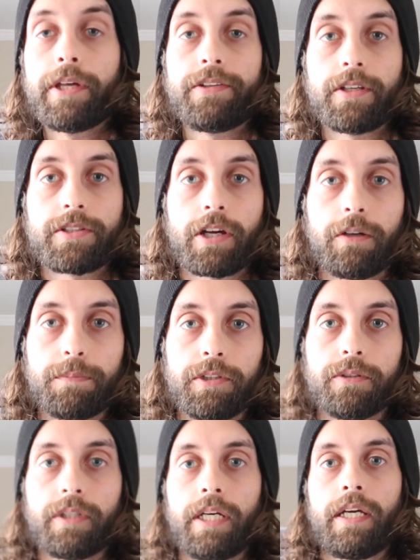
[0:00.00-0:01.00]
that does help
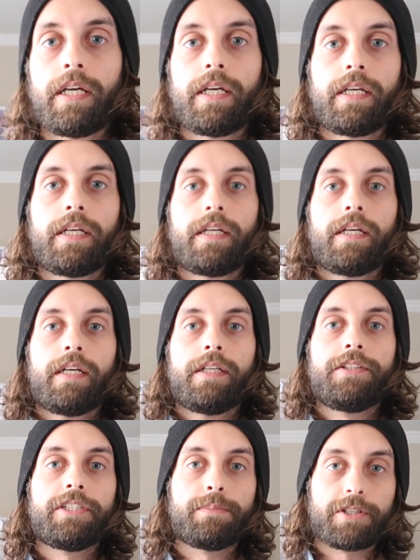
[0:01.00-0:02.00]
you
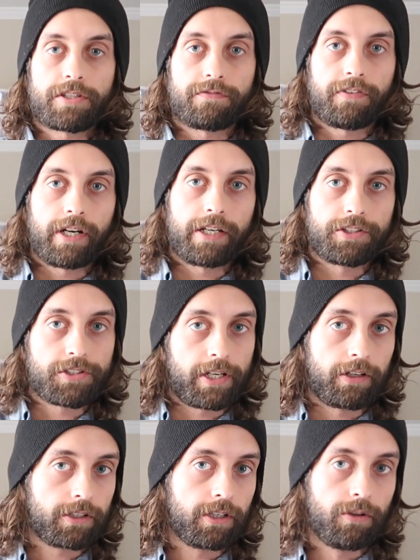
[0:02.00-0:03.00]
demystify the
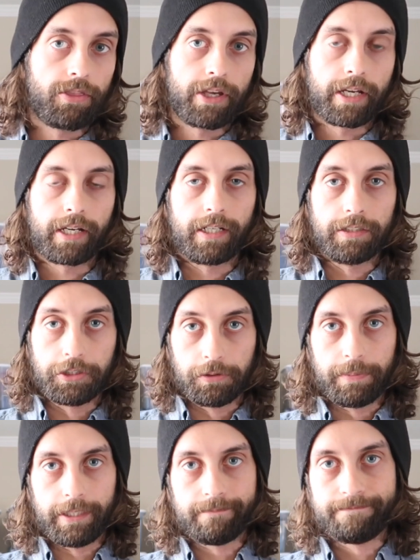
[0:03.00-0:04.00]
style code thing a
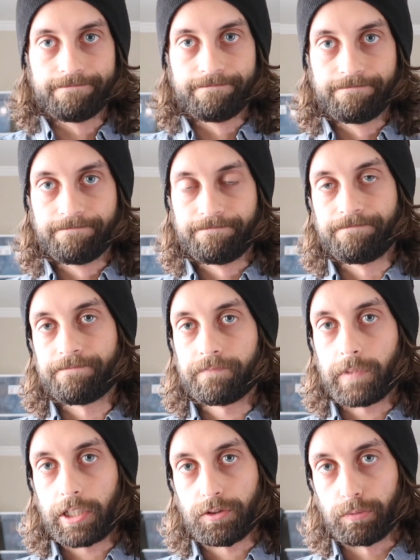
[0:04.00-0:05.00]
little bit.
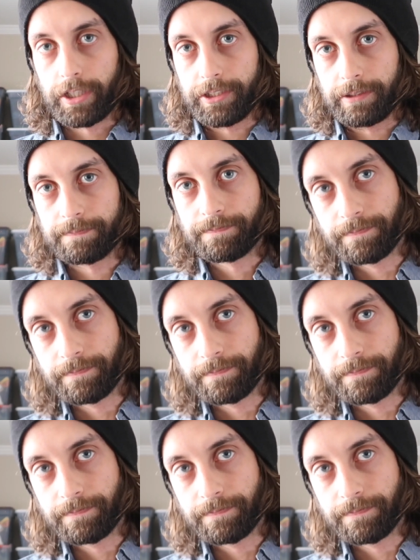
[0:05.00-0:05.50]
Thanks for watching.